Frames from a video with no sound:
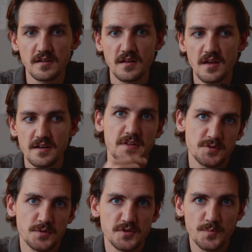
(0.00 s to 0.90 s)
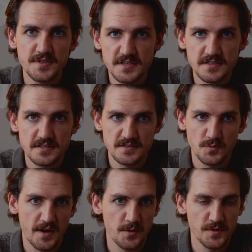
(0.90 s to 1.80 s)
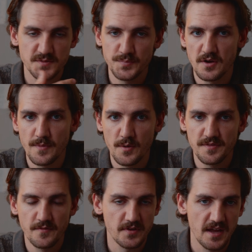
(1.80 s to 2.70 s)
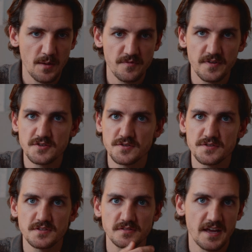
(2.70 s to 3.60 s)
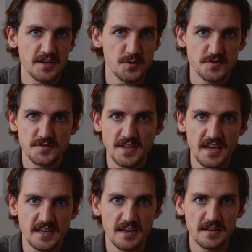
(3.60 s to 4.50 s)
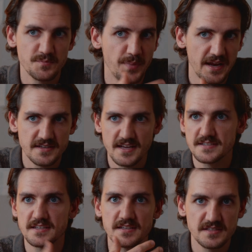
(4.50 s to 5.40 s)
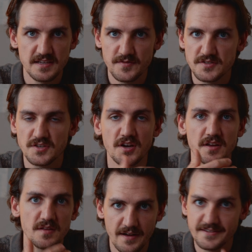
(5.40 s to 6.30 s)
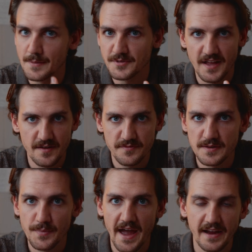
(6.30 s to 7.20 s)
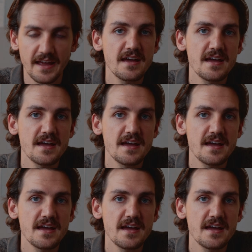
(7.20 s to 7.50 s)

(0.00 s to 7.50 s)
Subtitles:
And so Adobe sees this as a way to experiment with different camera features, let users take it, beta test it, see if it's good, adopt a lot of feedback,